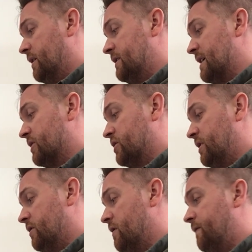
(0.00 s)
is
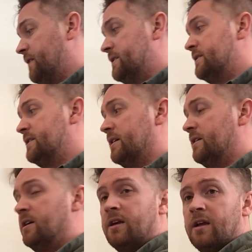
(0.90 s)
actually coffee, isn't it?
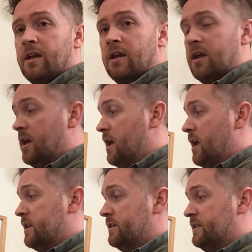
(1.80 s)

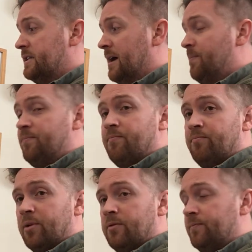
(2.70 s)

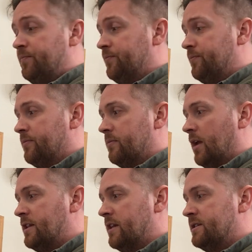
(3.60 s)
Double.
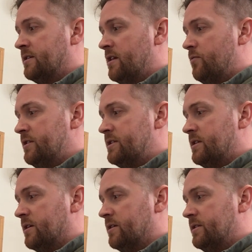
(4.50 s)
And then there's another one, isn't
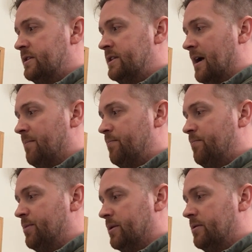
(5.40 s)
there?
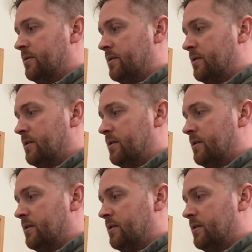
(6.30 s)
Double.